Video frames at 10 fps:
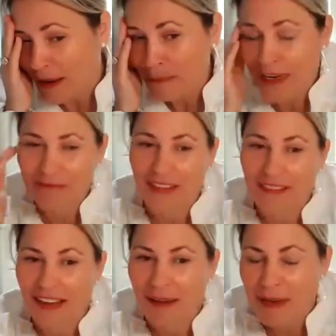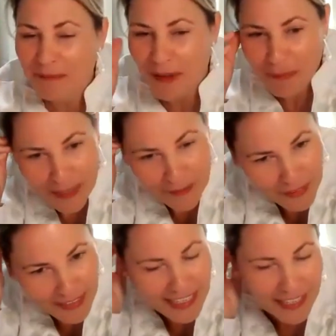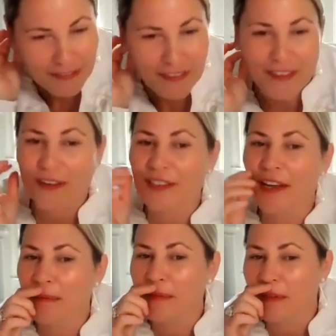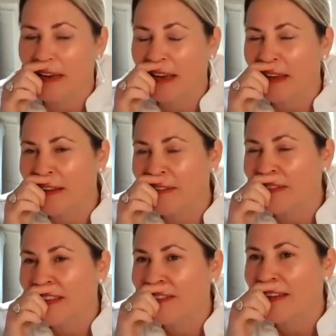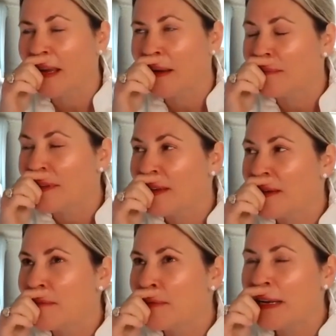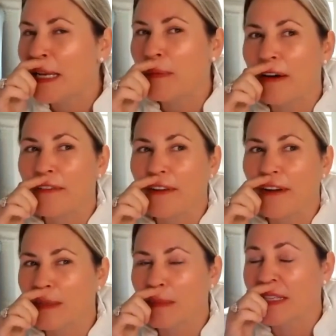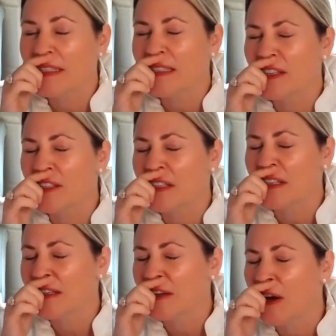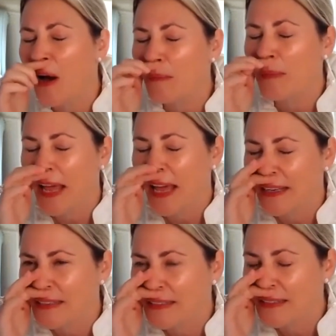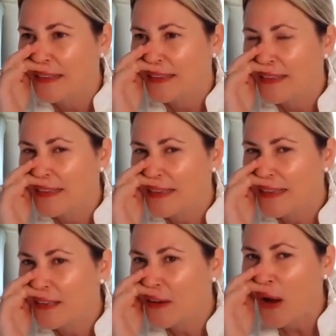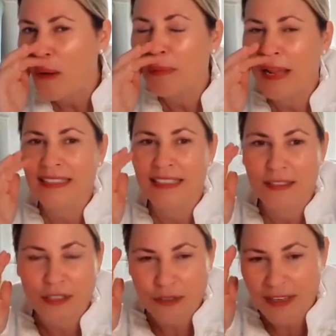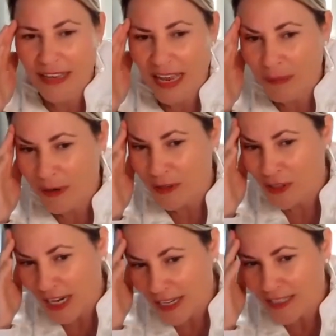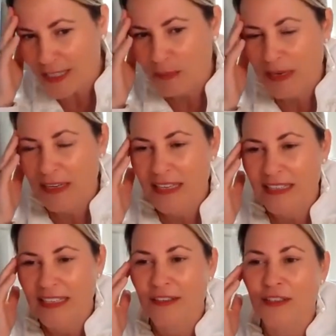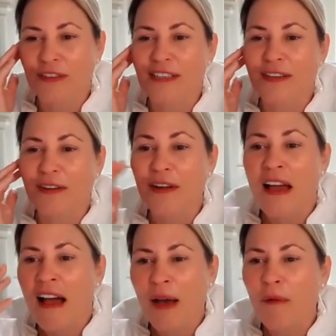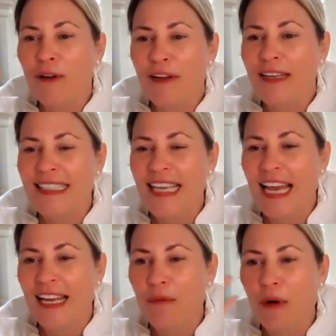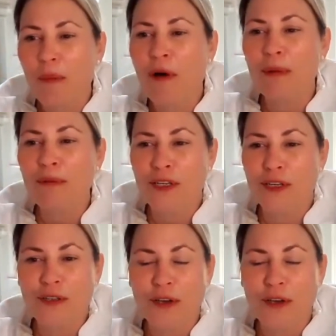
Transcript: I mean, I've been in fintech for a long time, so I kind of feel like I'm pretty well versed, but it's such a complex industry, how much change there's been in this industry. So I want to understand, like, what problem do you